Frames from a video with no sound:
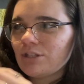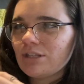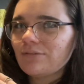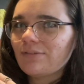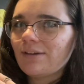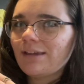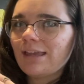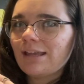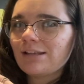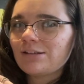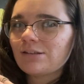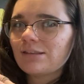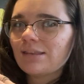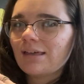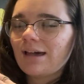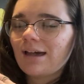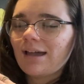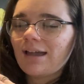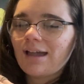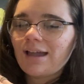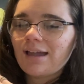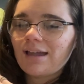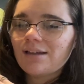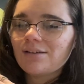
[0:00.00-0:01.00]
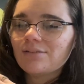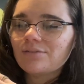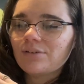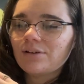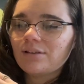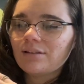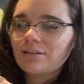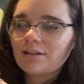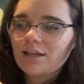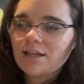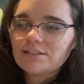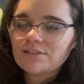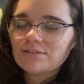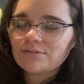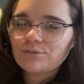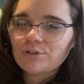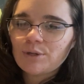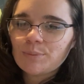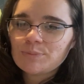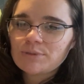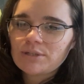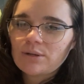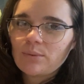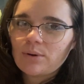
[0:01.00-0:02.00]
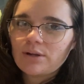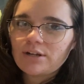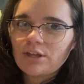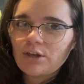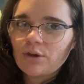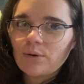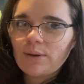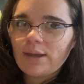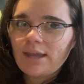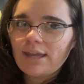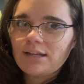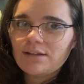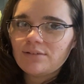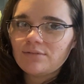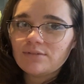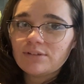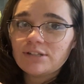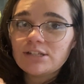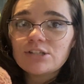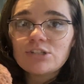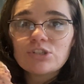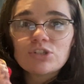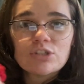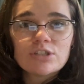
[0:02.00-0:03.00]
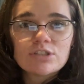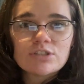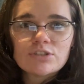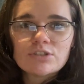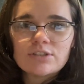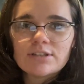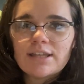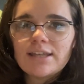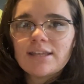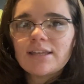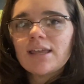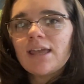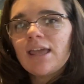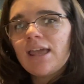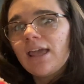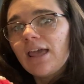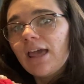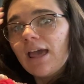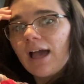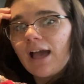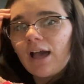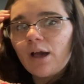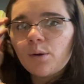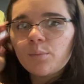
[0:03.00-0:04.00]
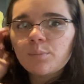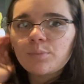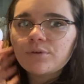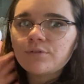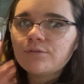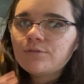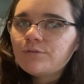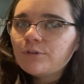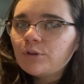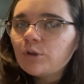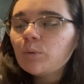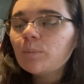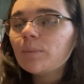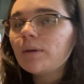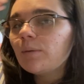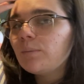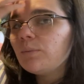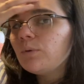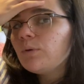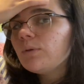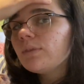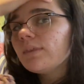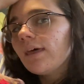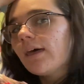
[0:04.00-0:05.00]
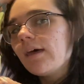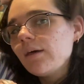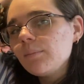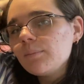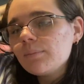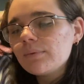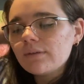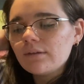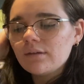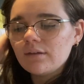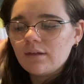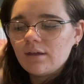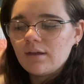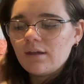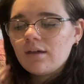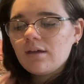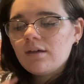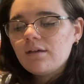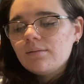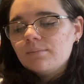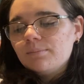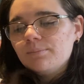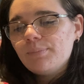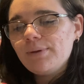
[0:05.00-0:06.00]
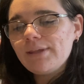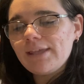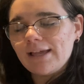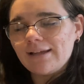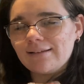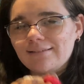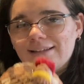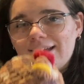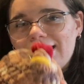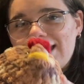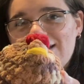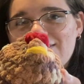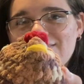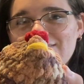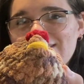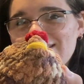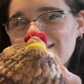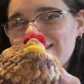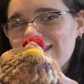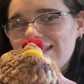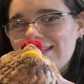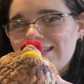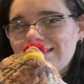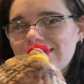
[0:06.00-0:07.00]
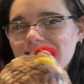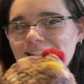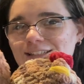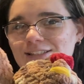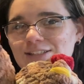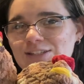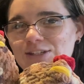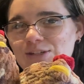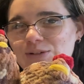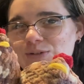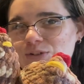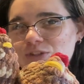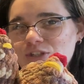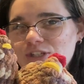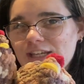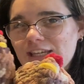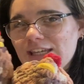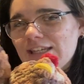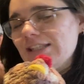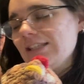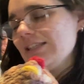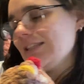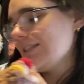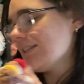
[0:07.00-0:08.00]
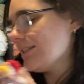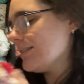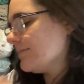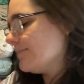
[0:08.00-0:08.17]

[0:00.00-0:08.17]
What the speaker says: if I get to that. I have lots of whips I want to go ahead and finish just to like help fill my booth up. But yeah, I have these 2 chickens.